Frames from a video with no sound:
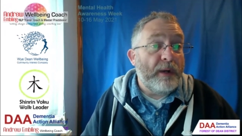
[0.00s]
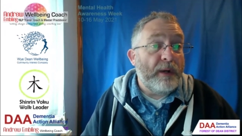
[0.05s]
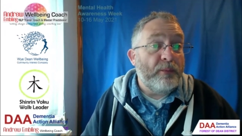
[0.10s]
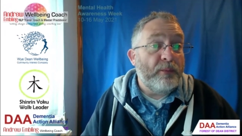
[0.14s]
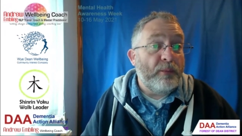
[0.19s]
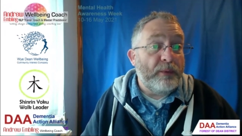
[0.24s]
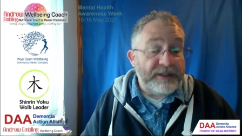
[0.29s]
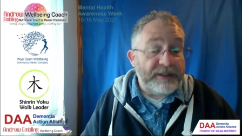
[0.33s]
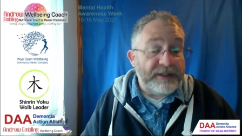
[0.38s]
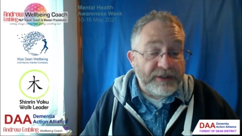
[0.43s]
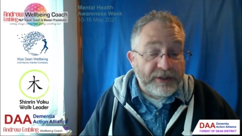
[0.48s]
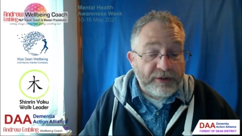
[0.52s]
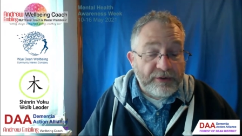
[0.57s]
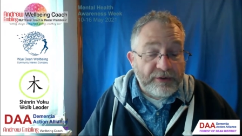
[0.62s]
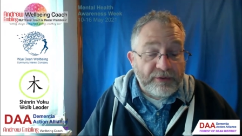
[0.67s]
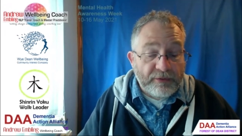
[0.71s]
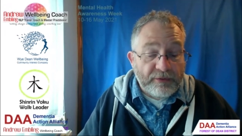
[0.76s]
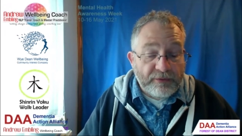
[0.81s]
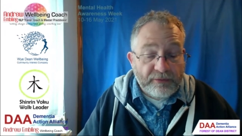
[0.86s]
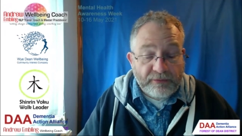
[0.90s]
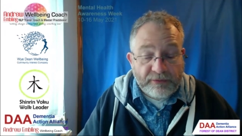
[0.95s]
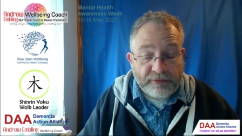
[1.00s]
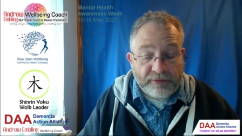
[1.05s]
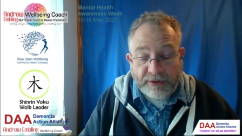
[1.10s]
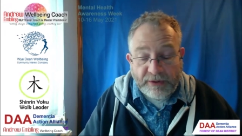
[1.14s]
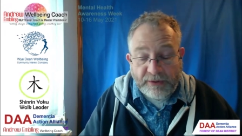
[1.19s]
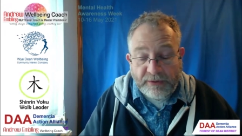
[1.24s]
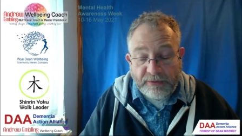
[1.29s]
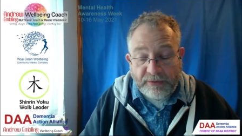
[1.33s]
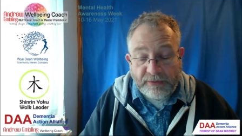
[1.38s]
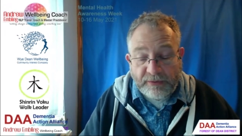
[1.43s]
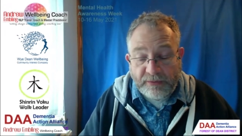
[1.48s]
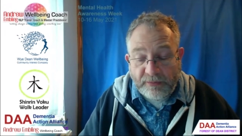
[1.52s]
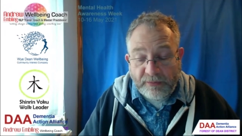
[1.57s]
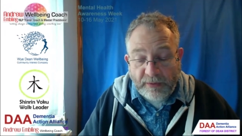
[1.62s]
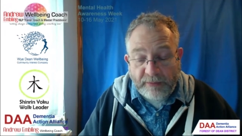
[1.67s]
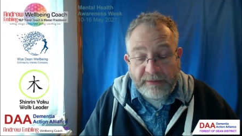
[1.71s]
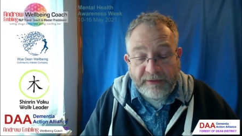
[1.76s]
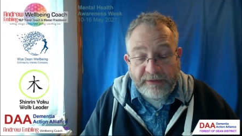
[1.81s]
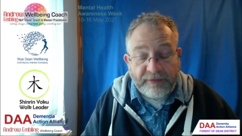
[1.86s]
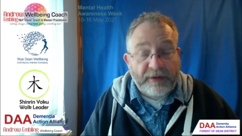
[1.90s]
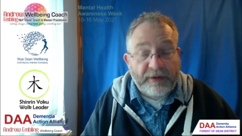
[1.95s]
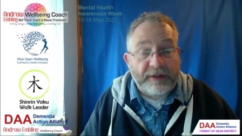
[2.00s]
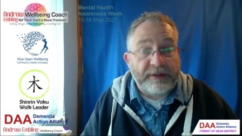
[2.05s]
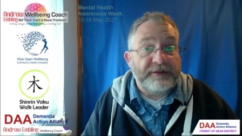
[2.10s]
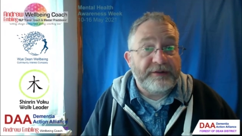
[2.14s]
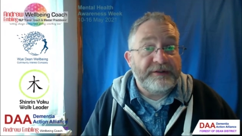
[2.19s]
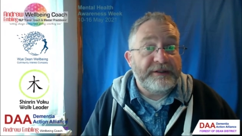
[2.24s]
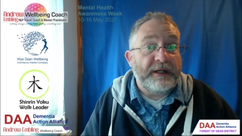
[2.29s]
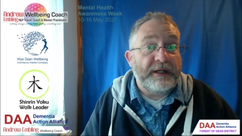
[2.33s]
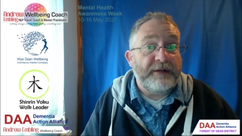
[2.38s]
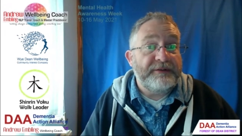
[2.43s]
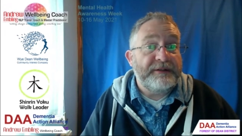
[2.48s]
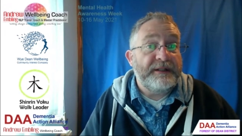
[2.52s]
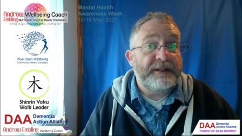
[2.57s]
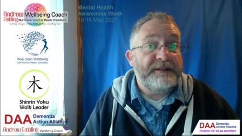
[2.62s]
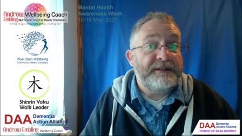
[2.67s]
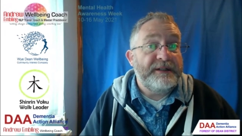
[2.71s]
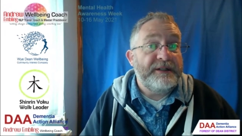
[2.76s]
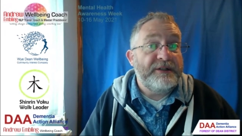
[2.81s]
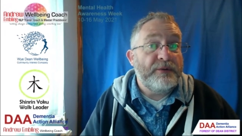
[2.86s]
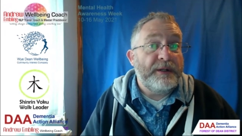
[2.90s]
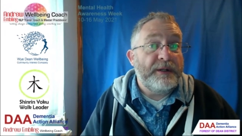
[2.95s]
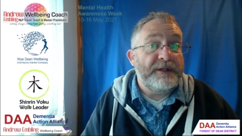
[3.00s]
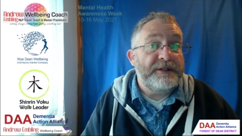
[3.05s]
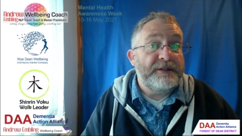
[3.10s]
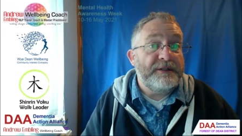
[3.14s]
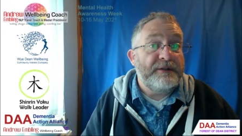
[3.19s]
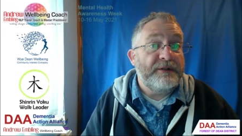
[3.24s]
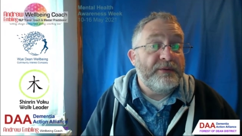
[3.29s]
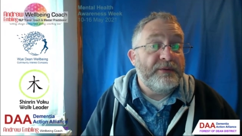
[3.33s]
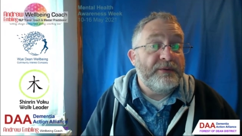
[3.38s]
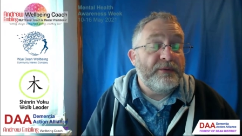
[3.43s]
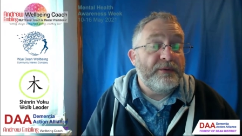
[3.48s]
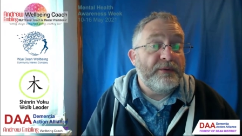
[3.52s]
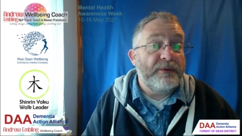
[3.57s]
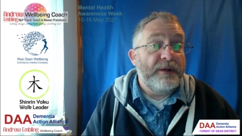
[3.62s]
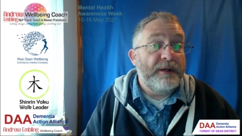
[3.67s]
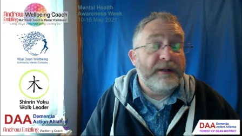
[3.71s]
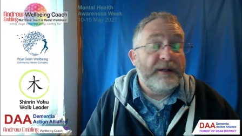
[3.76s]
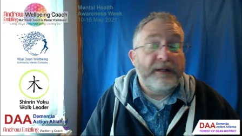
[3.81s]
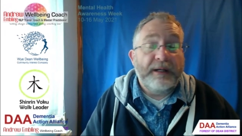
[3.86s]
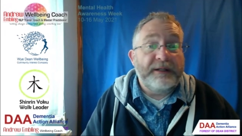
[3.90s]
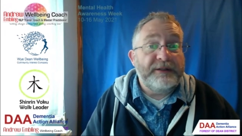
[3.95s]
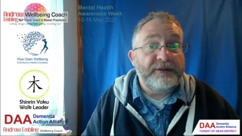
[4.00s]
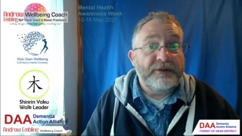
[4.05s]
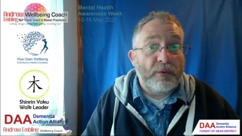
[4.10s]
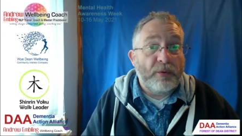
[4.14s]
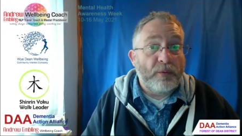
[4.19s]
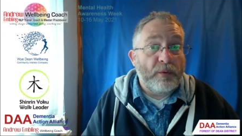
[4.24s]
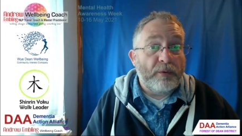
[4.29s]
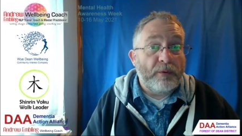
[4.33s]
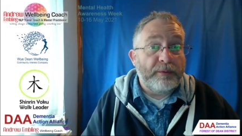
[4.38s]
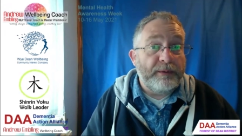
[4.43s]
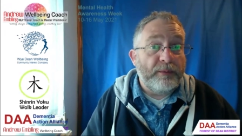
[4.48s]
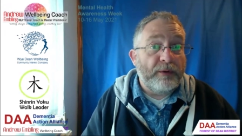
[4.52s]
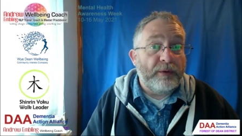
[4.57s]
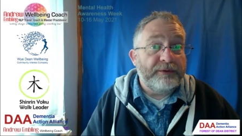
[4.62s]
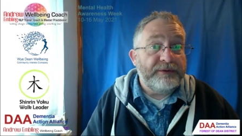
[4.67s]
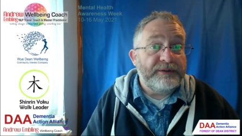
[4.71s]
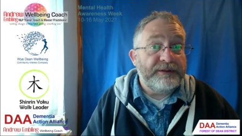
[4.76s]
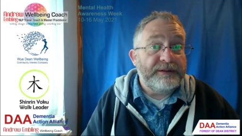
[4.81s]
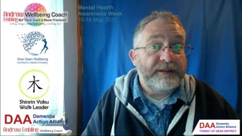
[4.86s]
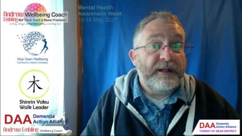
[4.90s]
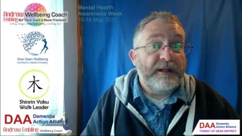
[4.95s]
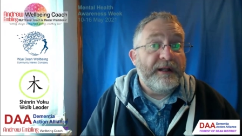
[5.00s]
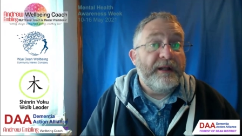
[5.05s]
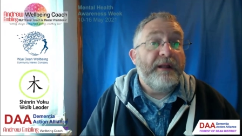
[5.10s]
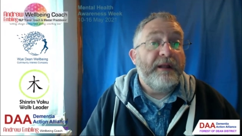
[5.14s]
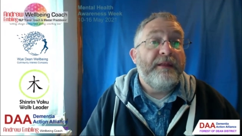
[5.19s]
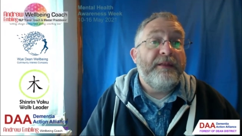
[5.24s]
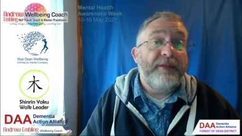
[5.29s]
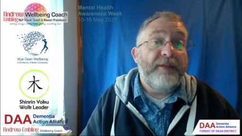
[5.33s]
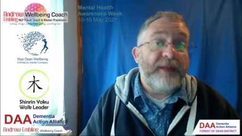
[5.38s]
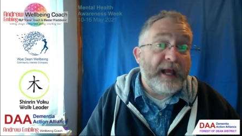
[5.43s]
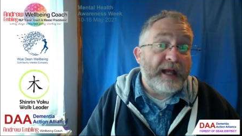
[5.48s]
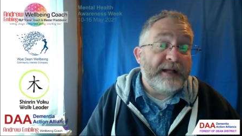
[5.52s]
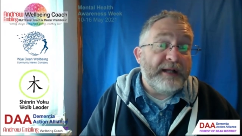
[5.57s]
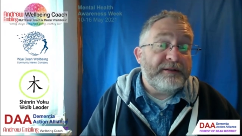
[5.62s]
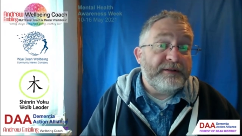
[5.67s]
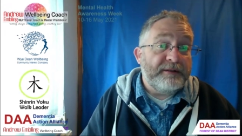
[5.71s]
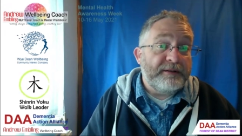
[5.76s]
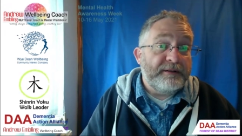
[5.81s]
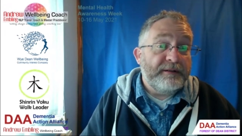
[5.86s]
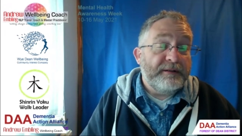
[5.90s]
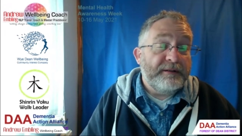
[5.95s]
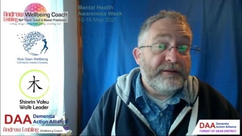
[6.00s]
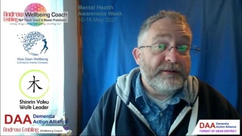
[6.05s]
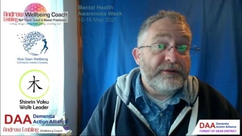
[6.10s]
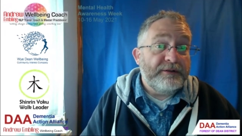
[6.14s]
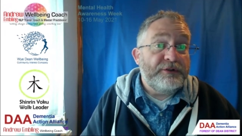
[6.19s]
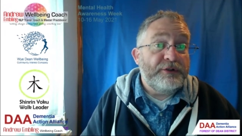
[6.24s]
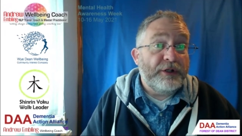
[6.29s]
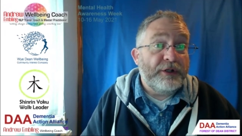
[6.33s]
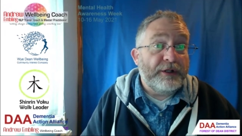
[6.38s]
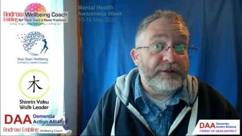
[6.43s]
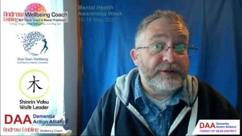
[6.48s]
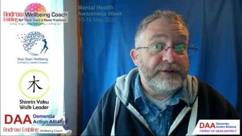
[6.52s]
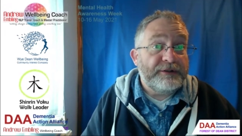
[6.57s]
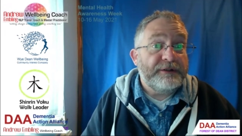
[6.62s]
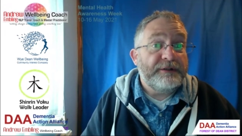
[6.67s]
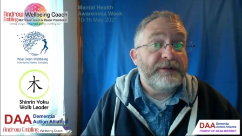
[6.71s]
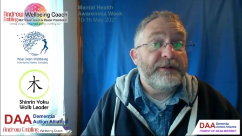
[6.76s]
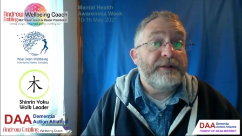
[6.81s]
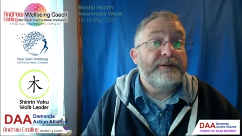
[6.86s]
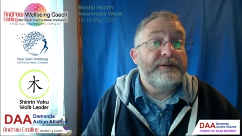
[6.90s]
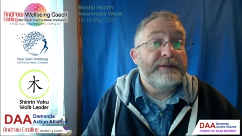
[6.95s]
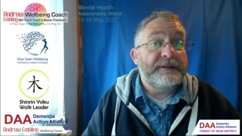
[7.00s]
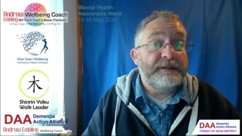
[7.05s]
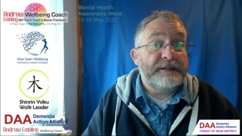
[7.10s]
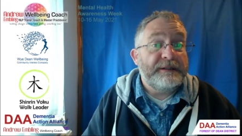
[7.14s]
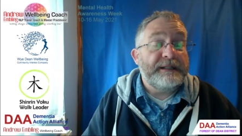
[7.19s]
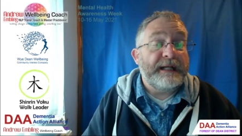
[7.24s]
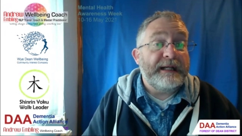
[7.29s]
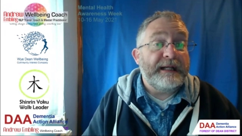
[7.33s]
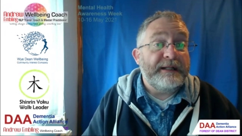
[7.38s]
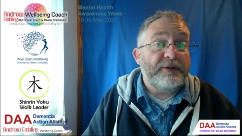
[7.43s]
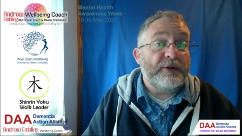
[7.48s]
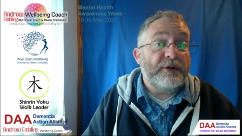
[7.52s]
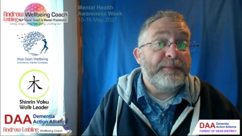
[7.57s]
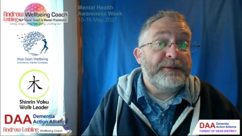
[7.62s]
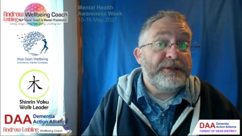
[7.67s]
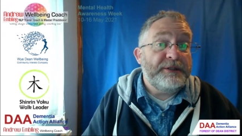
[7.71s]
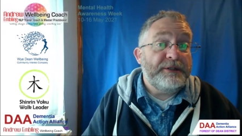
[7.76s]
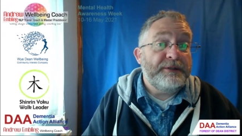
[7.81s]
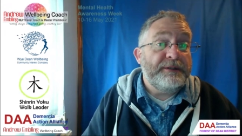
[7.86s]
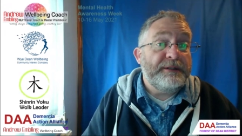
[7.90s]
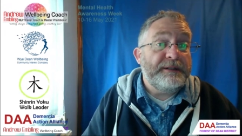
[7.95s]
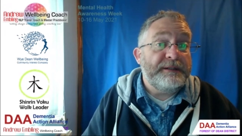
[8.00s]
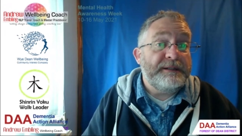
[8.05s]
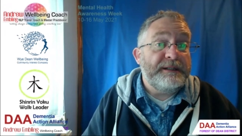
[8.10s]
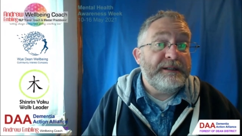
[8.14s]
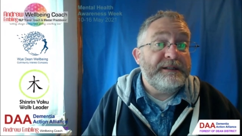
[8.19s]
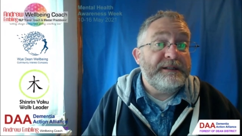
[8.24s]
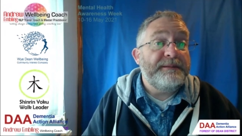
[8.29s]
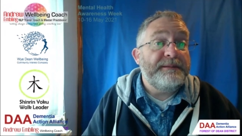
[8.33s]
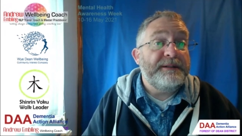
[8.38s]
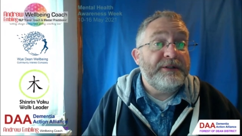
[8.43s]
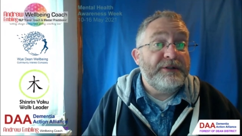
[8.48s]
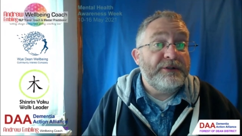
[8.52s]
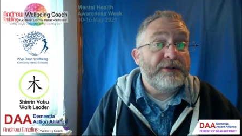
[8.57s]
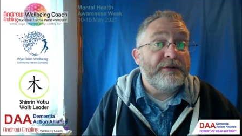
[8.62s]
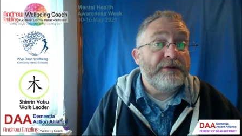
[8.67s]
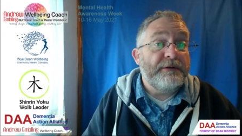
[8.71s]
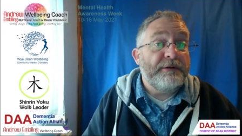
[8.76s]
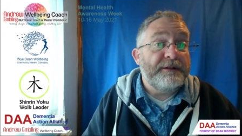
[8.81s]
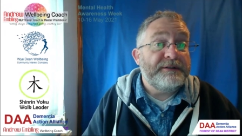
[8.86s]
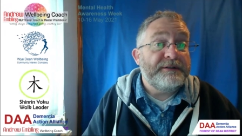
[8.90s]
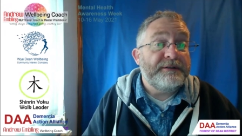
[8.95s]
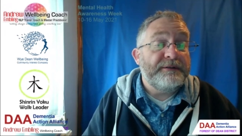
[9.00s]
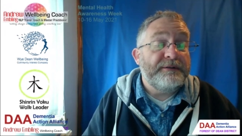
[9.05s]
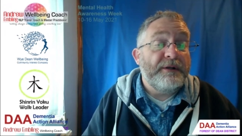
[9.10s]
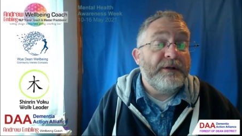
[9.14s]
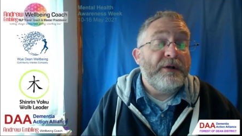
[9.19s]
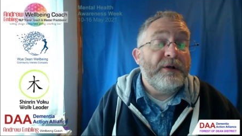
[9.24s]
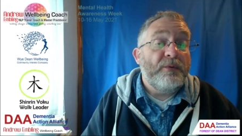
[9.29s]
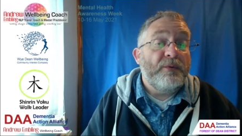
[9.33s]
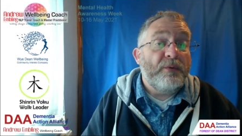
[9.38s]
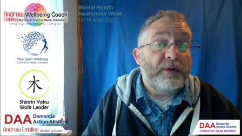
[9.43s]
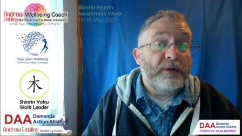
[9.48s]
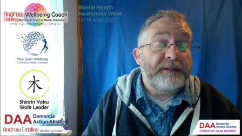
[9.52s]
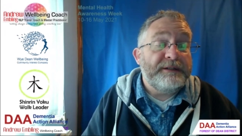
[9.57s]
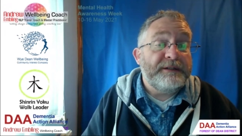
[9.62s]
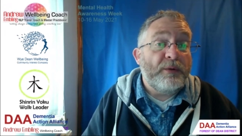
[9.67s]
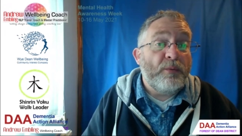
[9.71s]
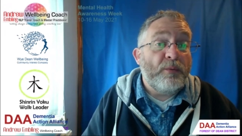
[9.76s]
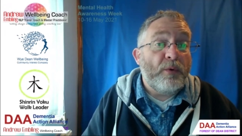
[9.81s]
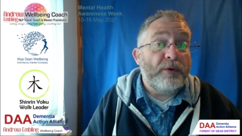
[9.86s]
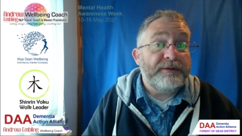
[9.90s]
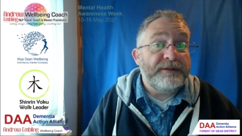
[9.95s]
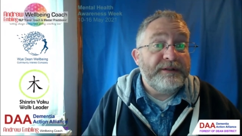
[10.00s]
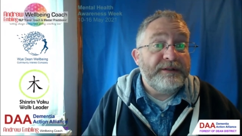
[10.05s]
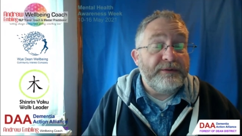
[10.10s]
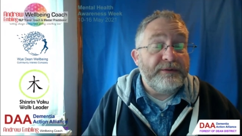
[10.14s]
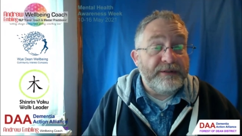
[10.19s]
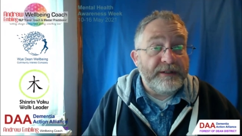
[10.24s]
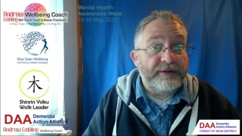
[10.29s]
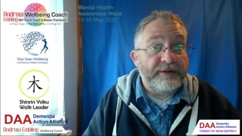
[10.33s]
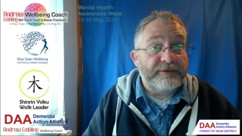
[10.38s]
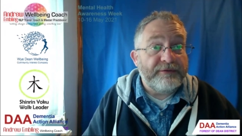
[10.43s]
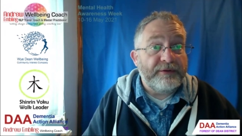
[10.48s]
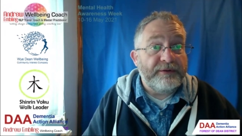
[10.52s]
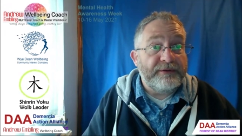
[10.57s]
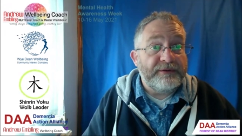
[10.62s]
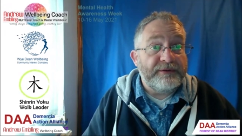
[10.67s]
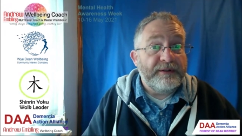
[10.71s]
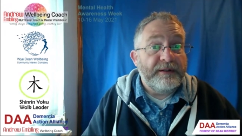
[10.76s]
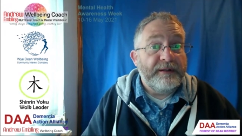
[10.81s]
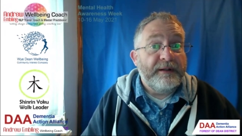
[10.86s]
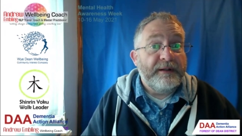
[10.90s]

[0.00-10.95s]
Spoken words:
we find ourselves in that situation that it's not what we want, then just take the opportunity to be curious and what is it I want to do different.